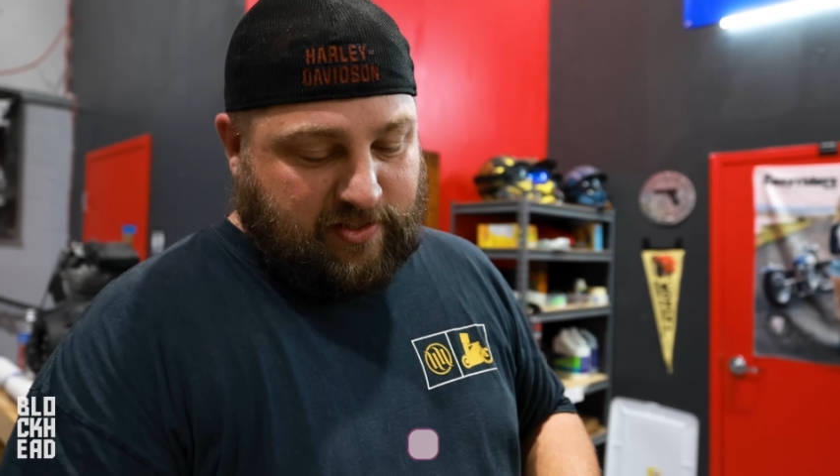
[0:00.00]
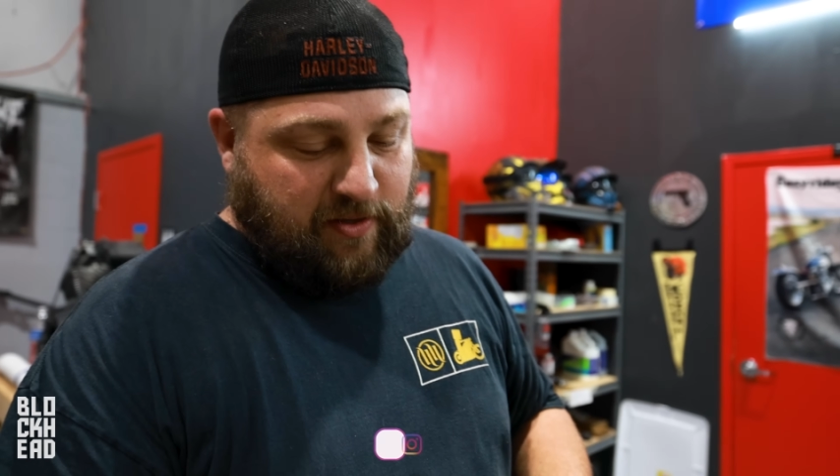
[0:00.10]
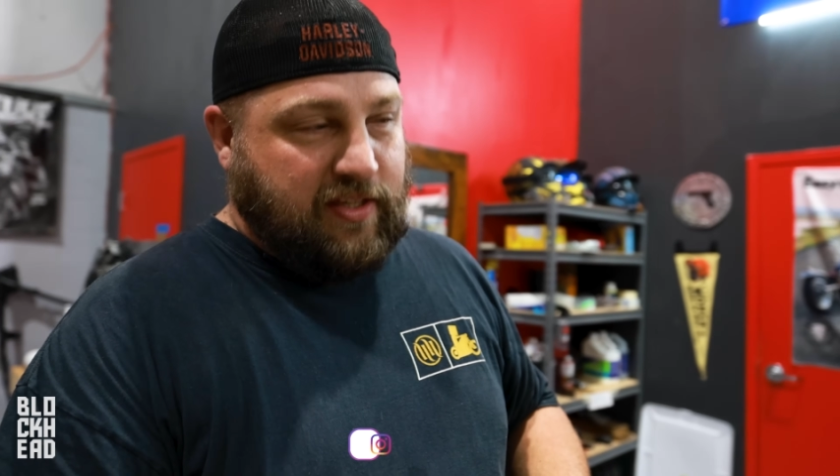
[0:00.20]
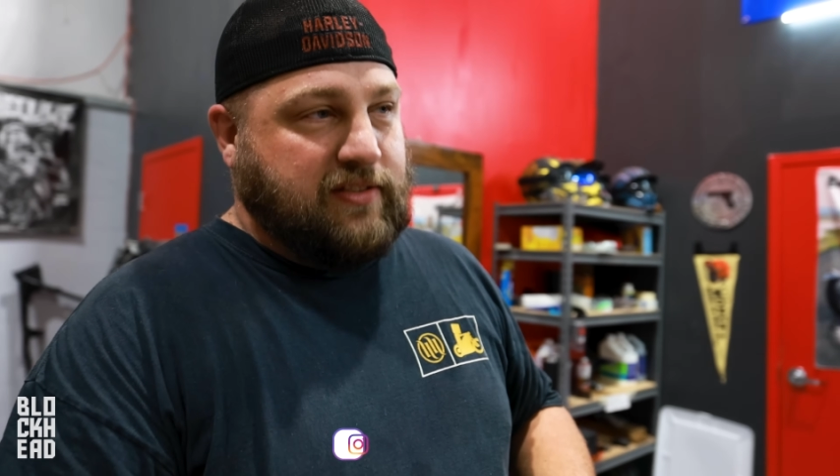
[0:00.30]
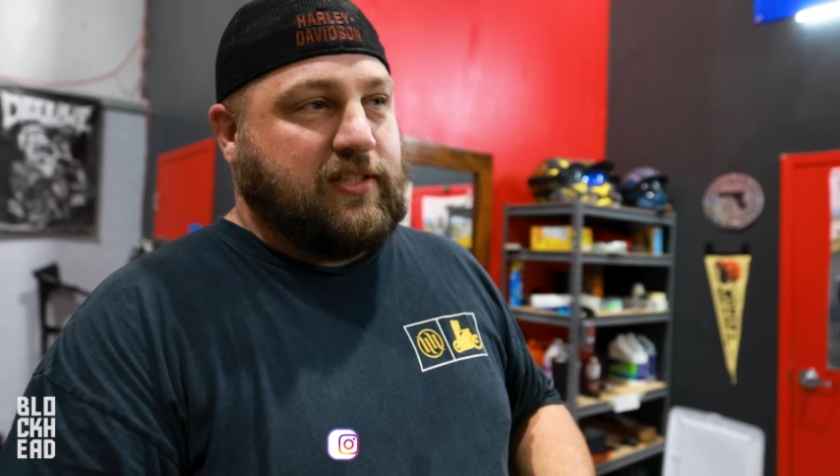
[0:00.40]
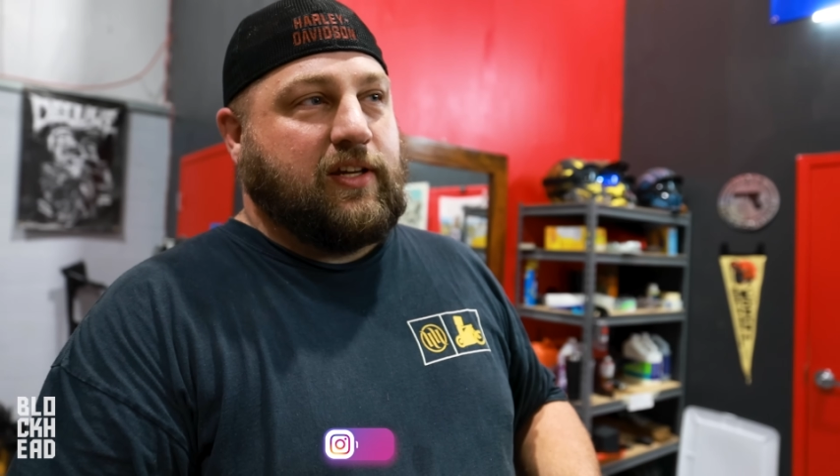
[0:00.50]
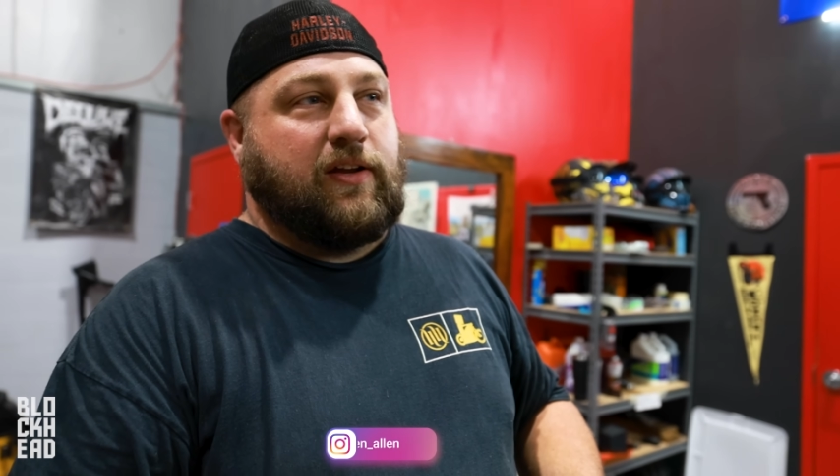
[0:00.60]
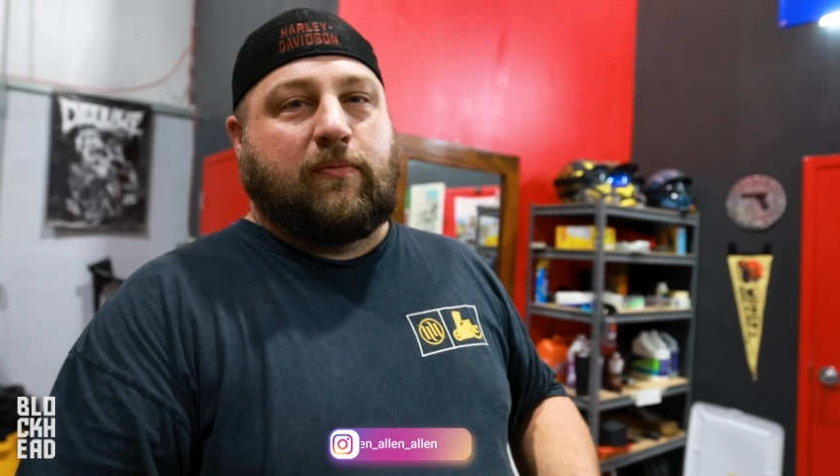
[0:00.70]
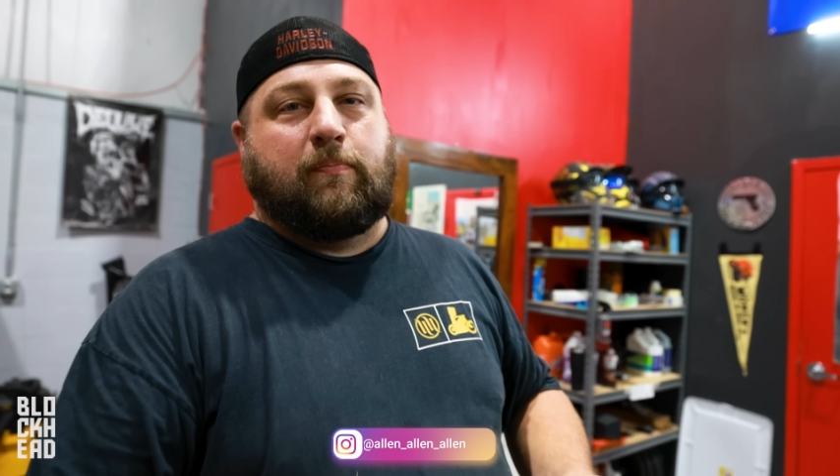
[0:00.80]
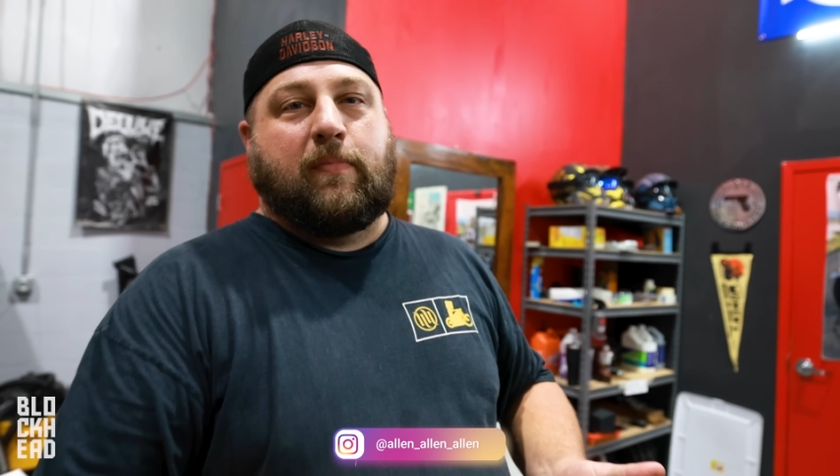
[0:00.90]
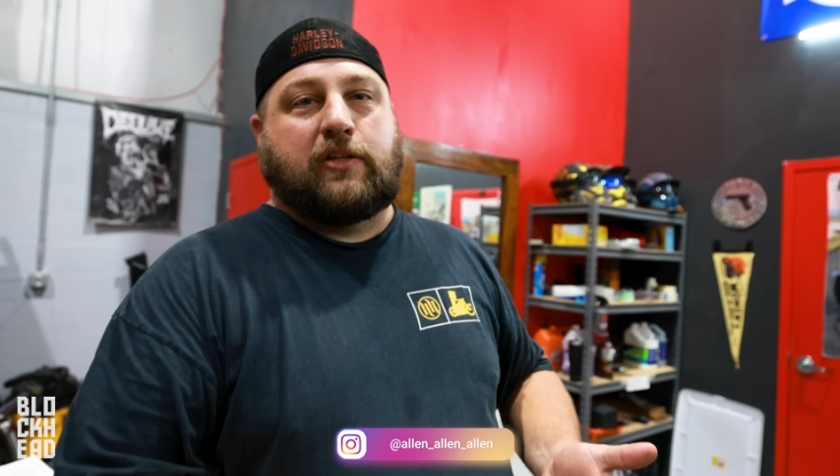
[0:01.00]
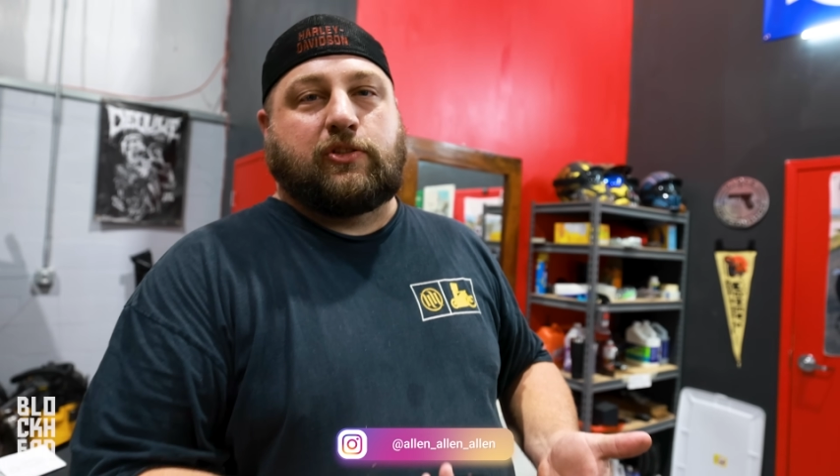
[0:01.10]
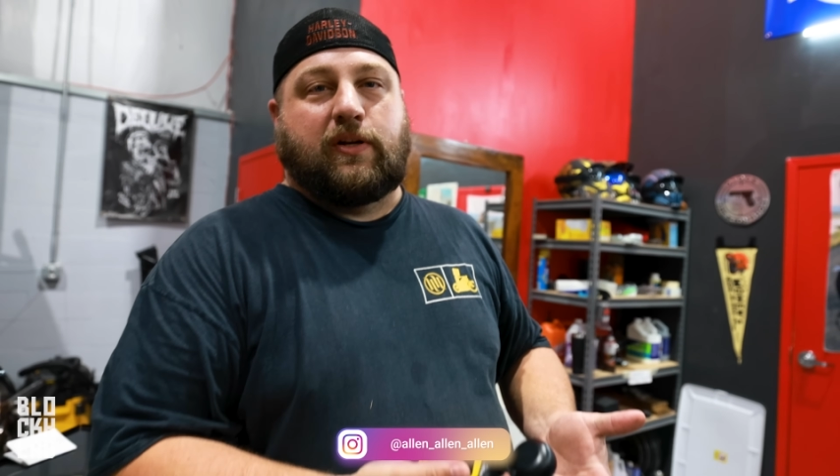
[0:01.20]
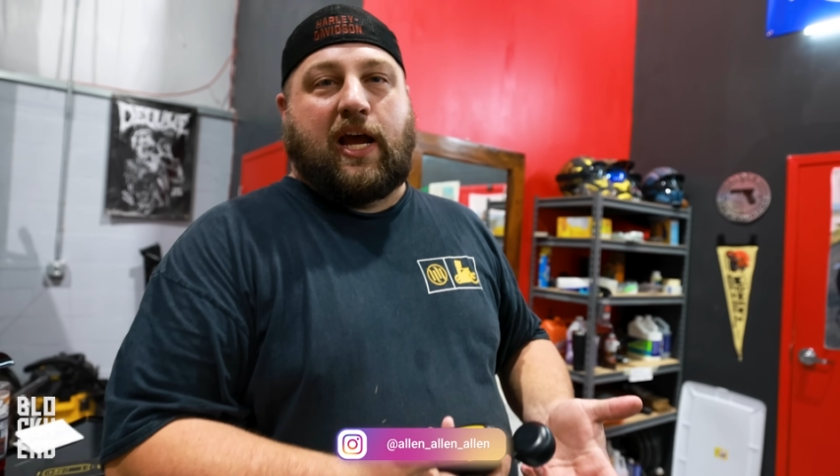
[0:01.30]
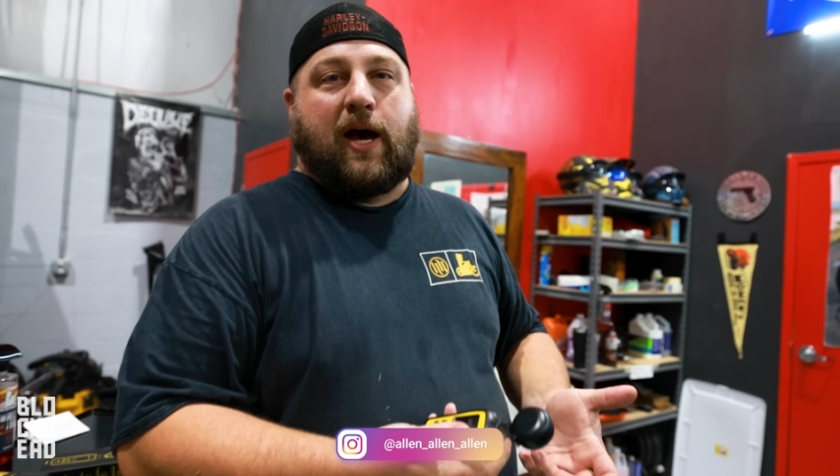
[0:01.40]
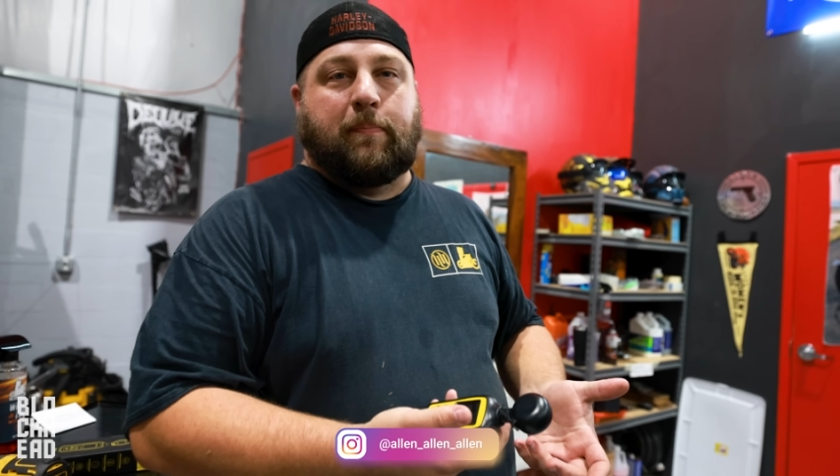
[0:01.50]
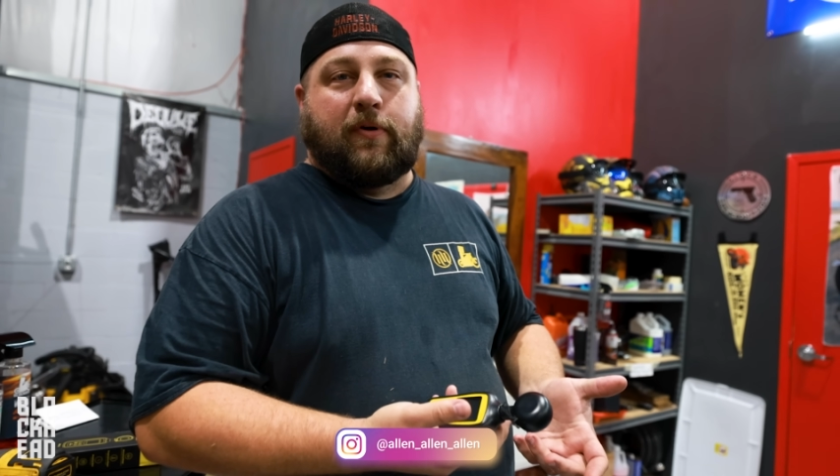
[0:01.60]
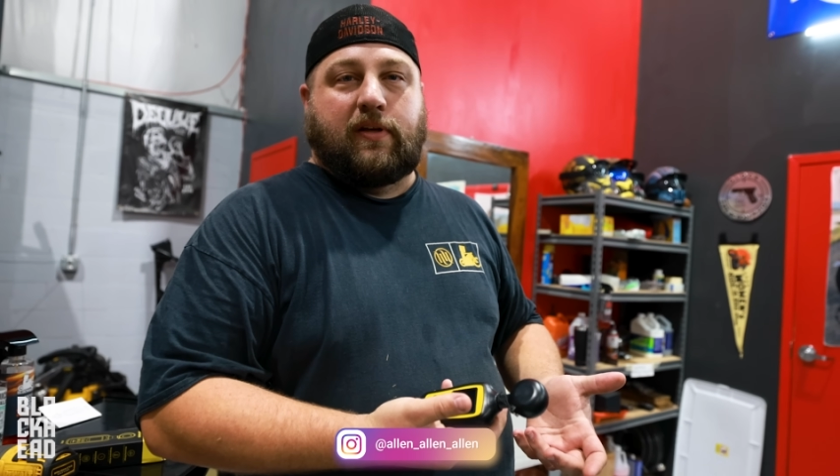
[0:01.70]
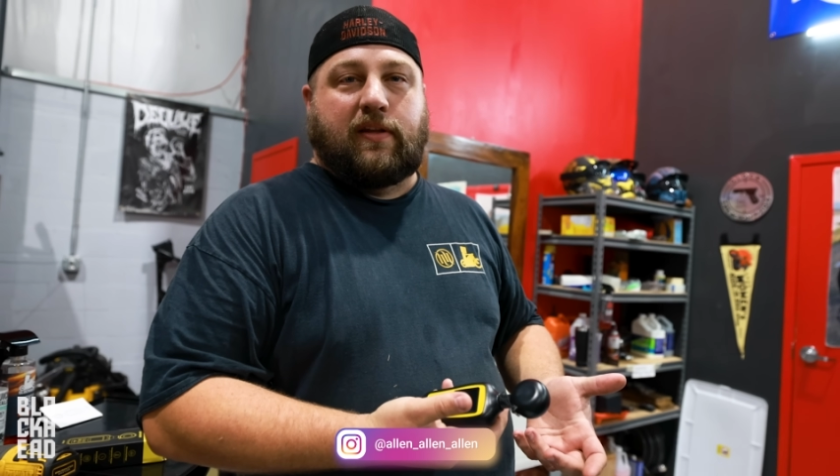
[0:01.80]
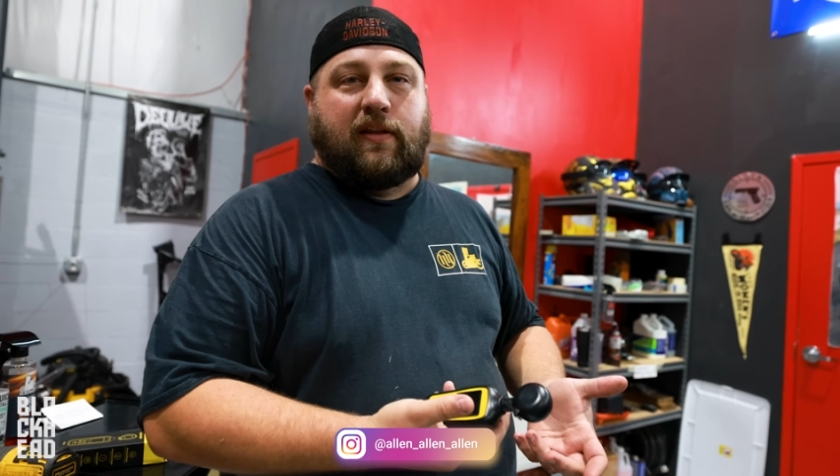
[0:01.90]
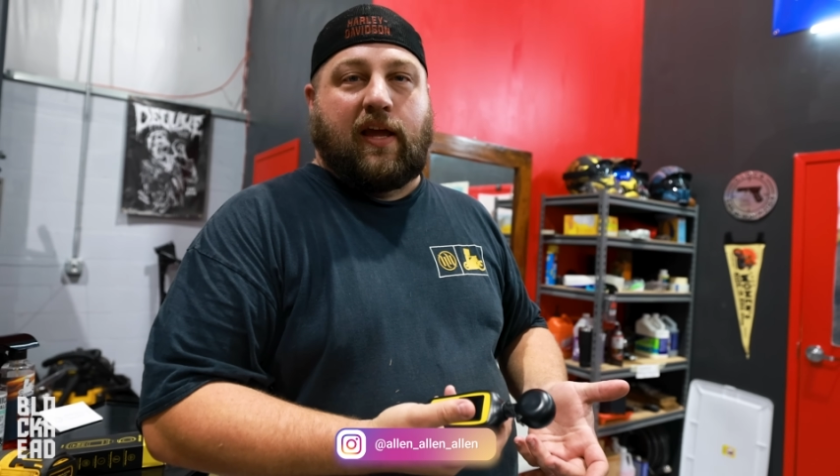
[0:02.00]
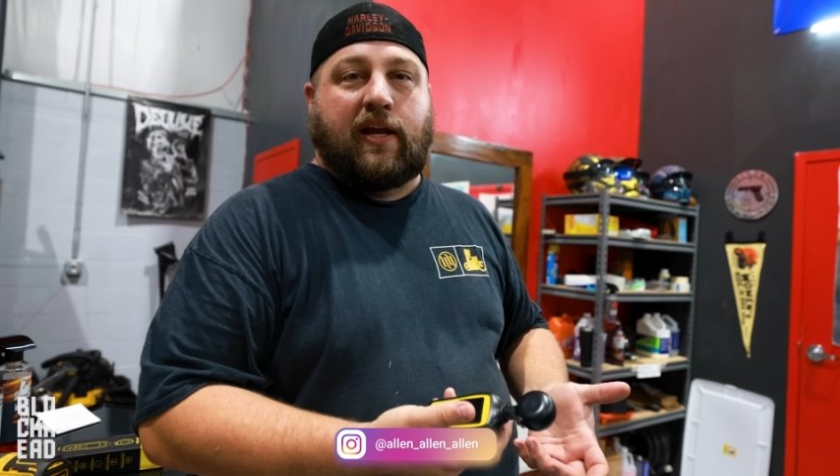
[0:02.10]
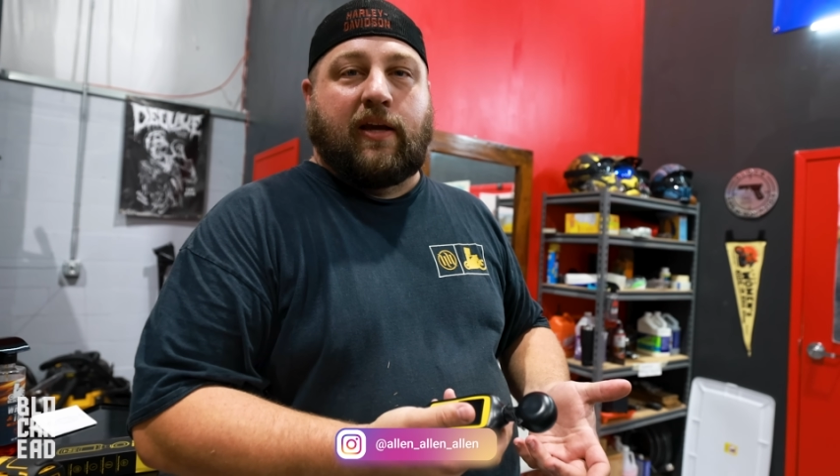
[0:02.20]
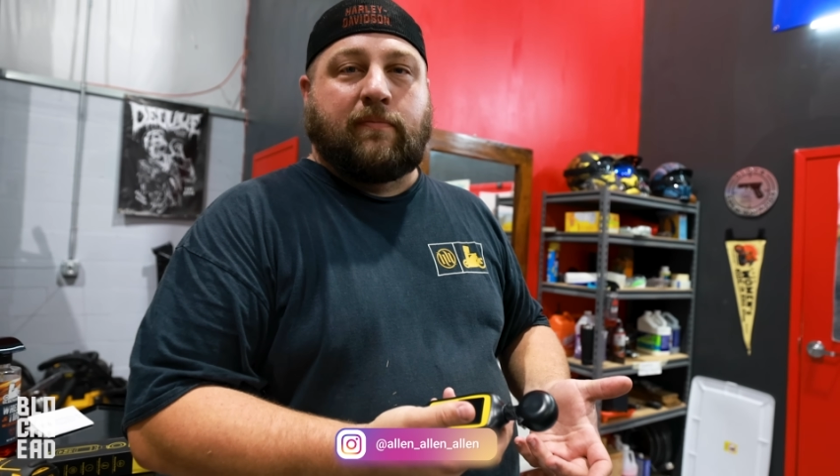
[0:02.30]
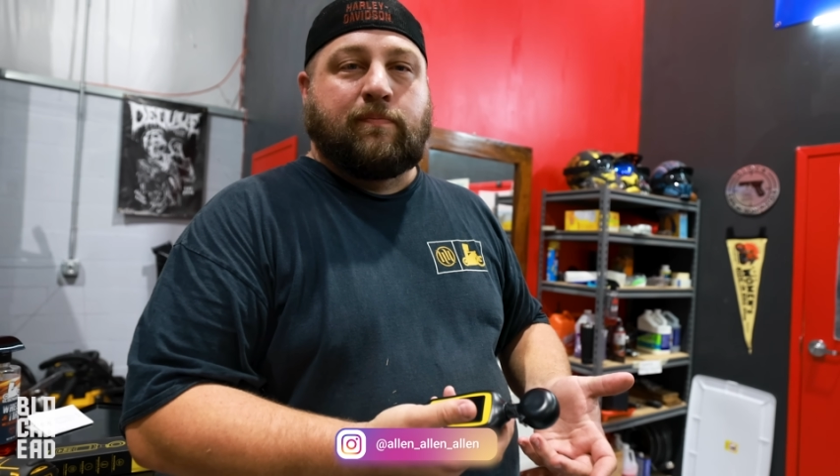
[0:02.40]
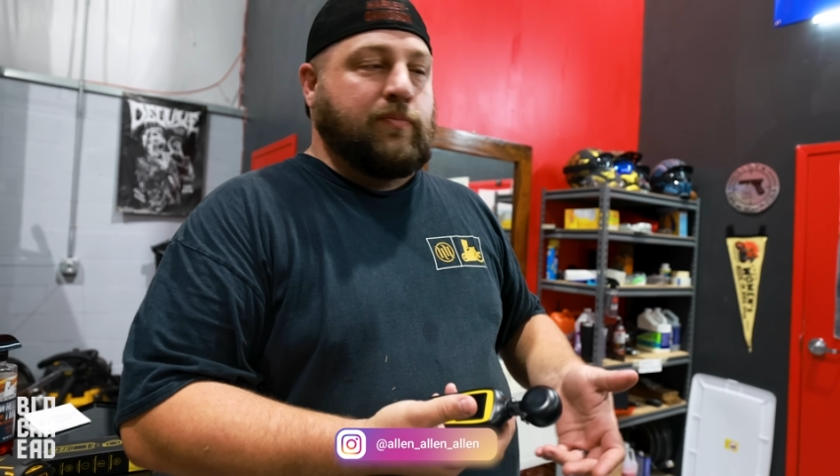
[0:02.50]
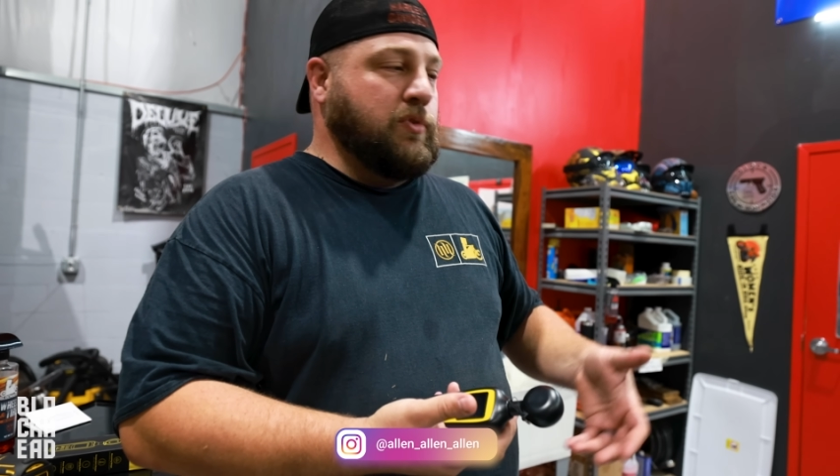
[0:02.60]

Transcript: So this is gonna measure the output of the lighting.